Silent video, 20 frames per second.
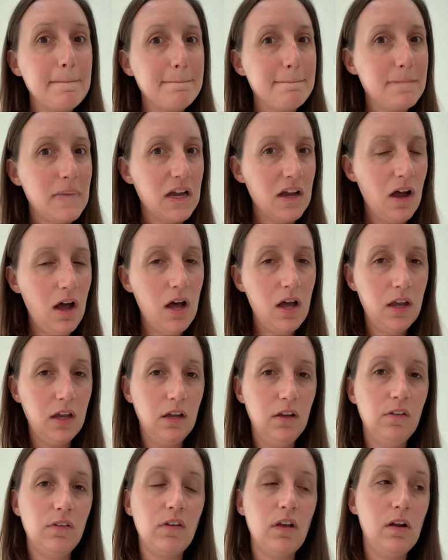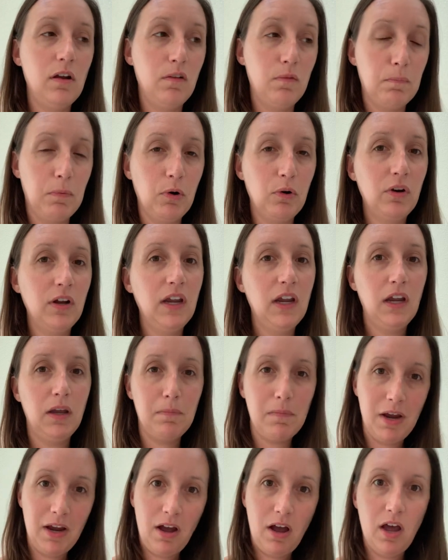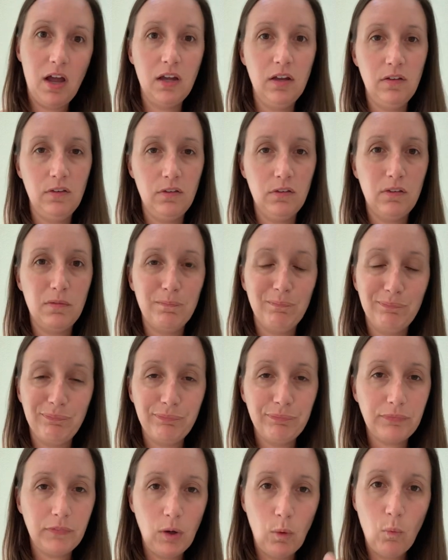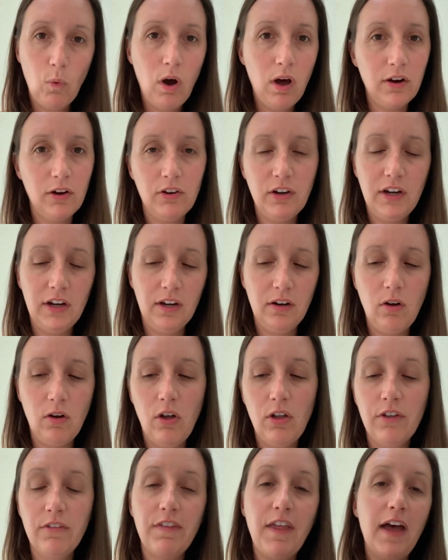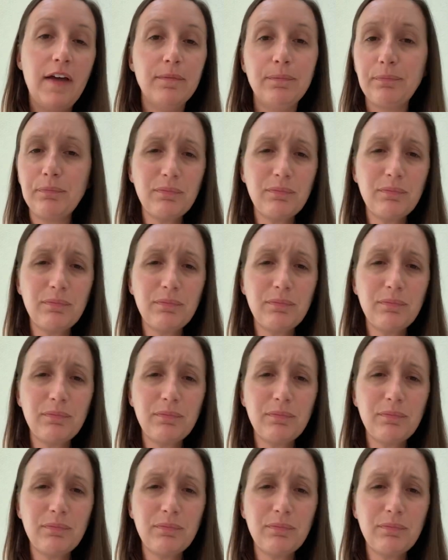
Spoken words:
my eyes and it's burning and my eye is watering and all of that.